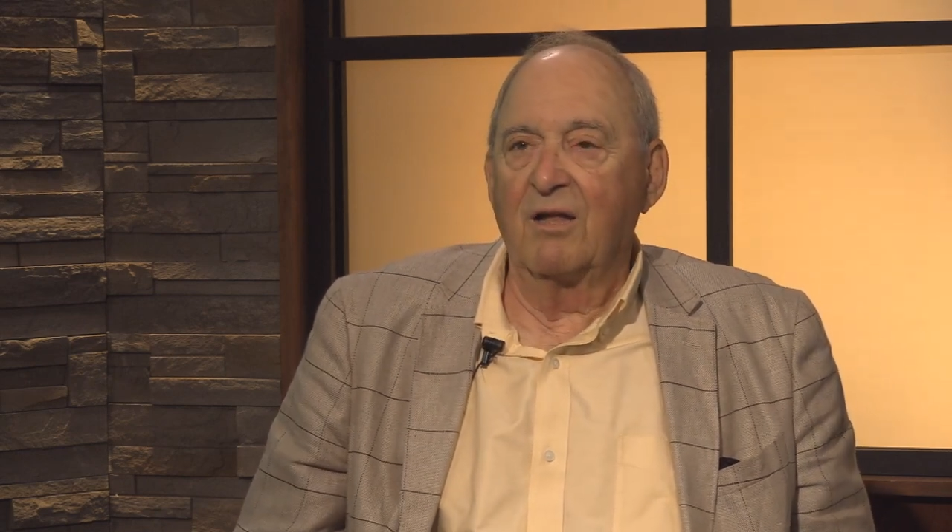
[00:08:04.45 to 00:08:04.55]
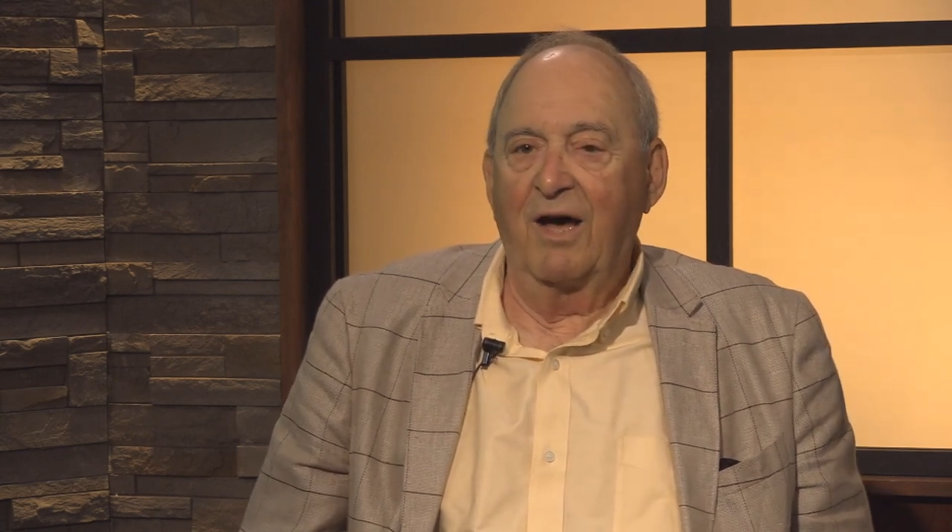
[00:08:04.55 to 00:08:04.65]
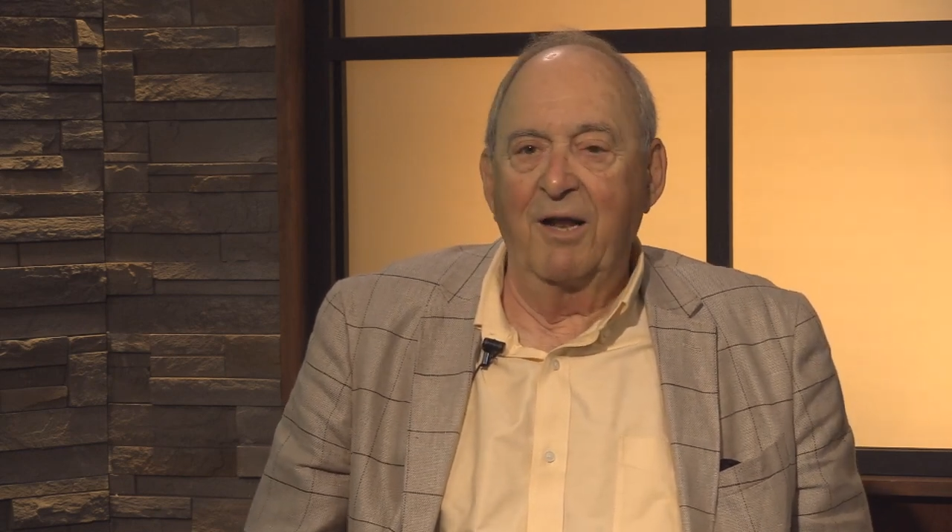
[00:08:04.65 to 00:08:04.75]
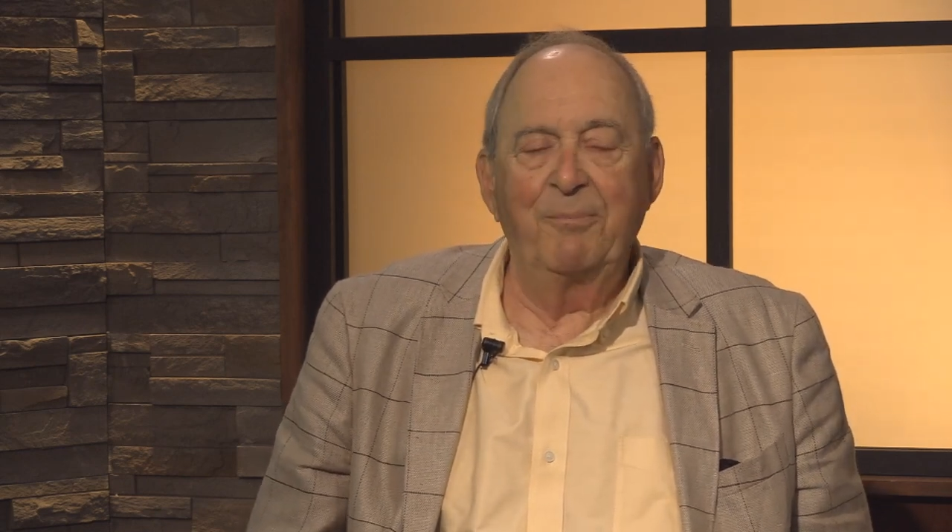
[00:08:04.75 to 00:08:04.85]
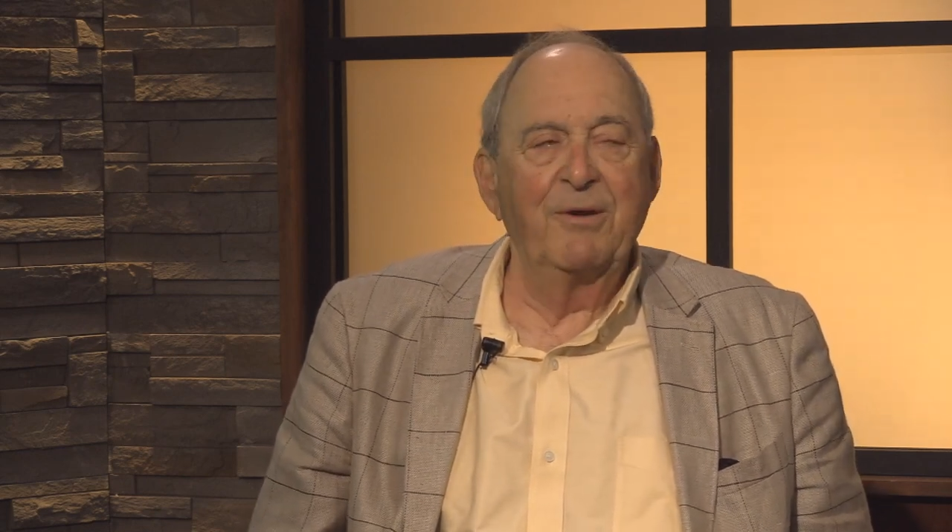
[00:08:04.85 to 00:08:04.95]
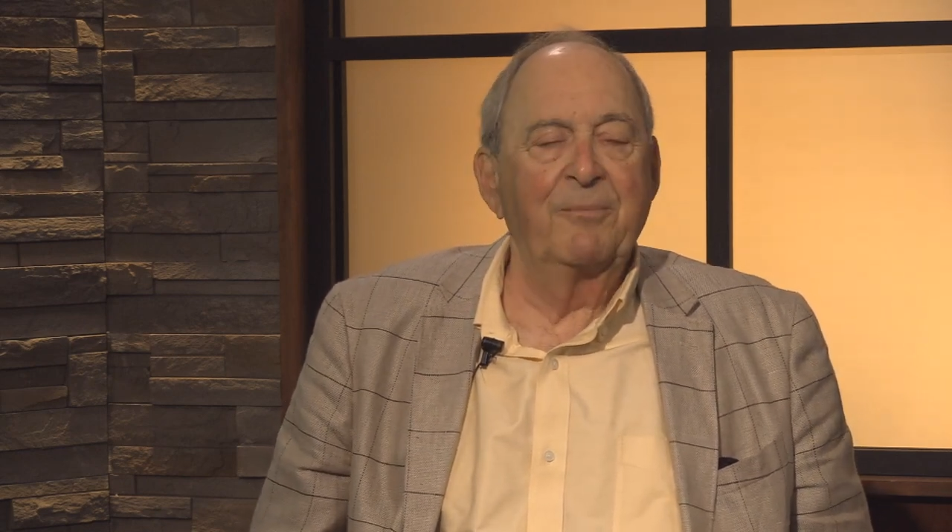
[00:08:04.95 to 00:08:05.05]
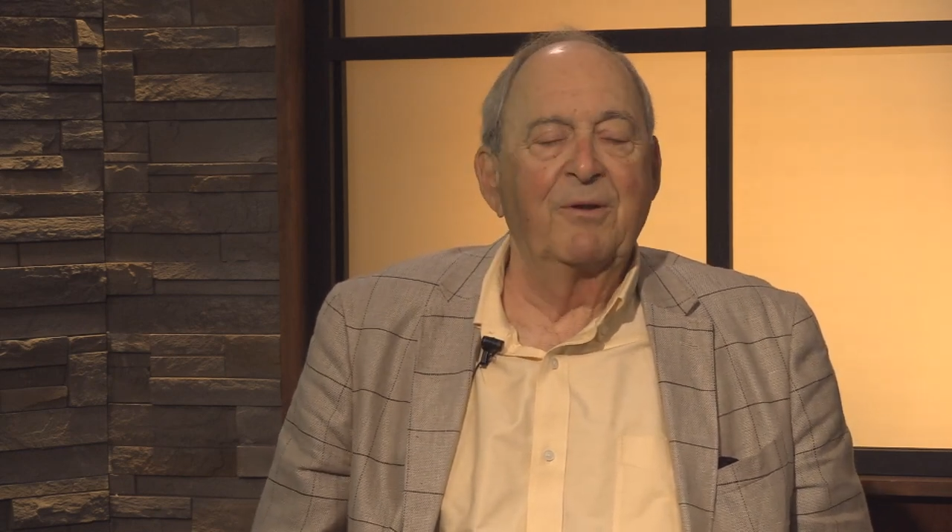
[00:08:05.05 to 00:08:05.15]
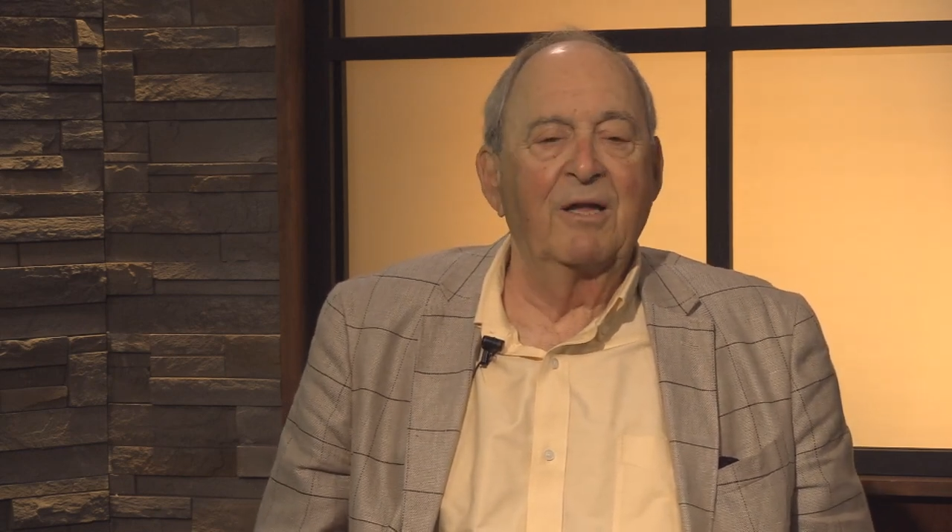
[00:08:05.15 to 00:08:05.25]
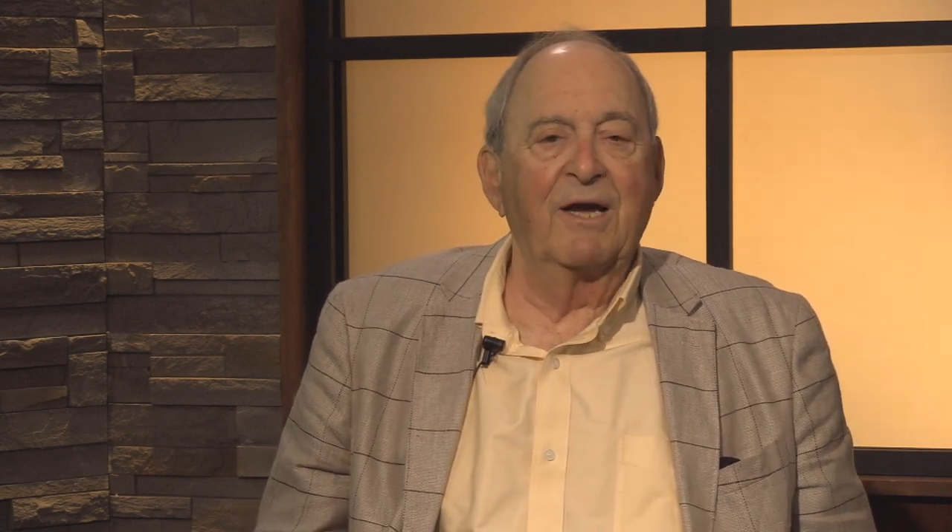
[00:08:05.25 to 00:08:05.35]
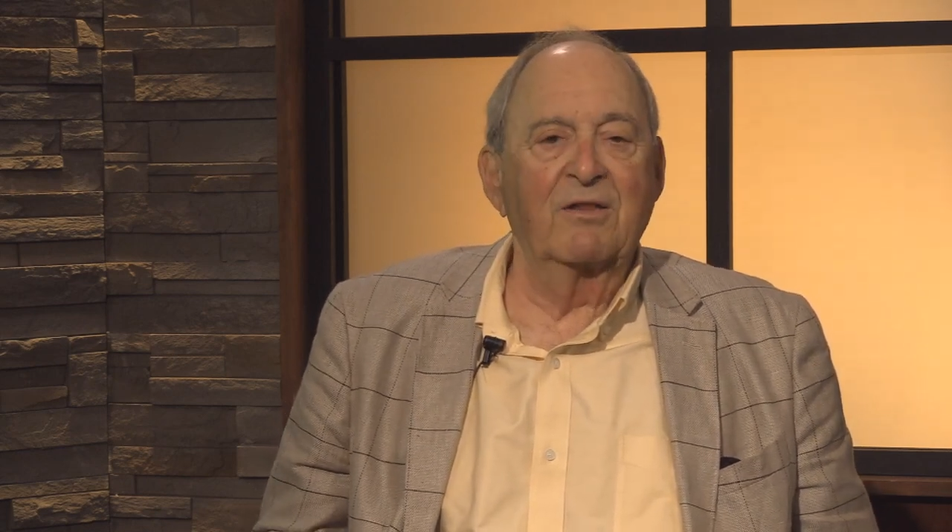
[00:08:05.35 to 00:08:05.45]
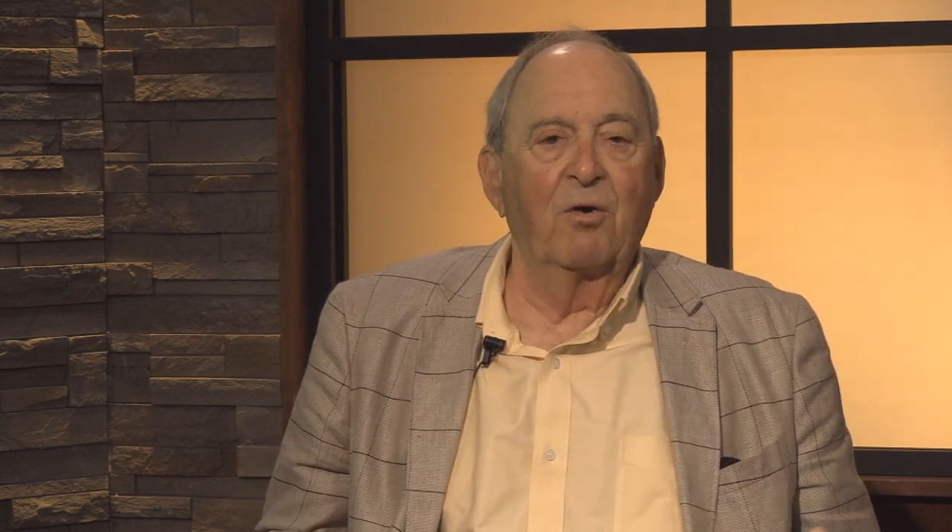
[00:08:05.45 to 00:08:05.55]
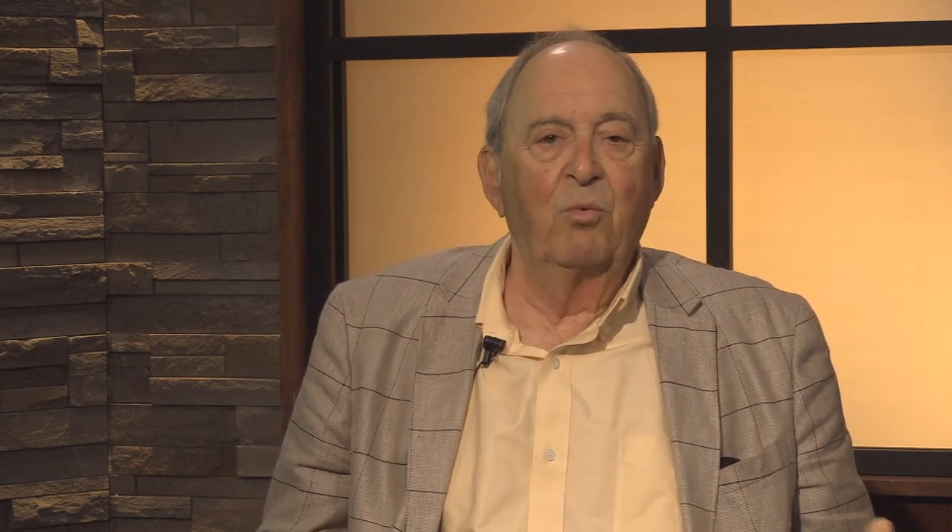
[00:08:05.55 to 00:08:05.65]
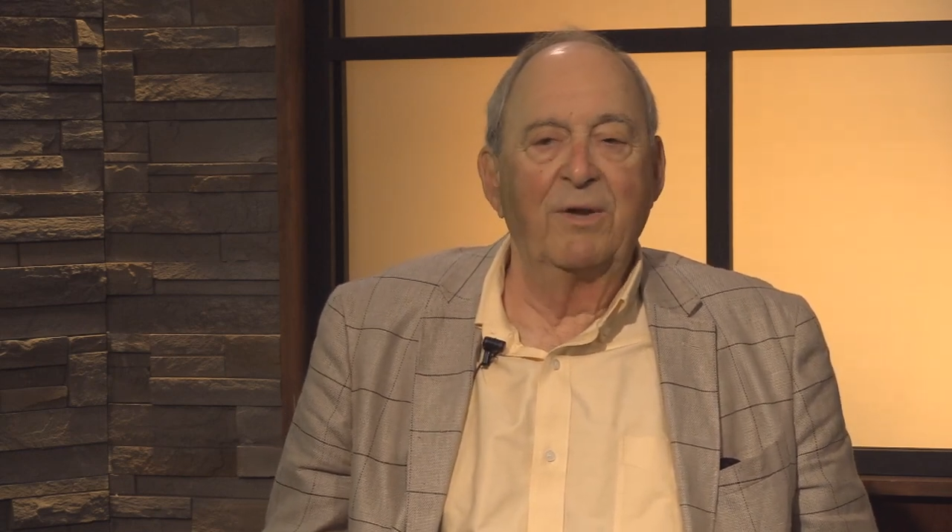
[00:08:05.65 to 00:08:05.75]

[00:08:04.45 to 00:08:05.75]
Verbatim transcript: A lot of people like the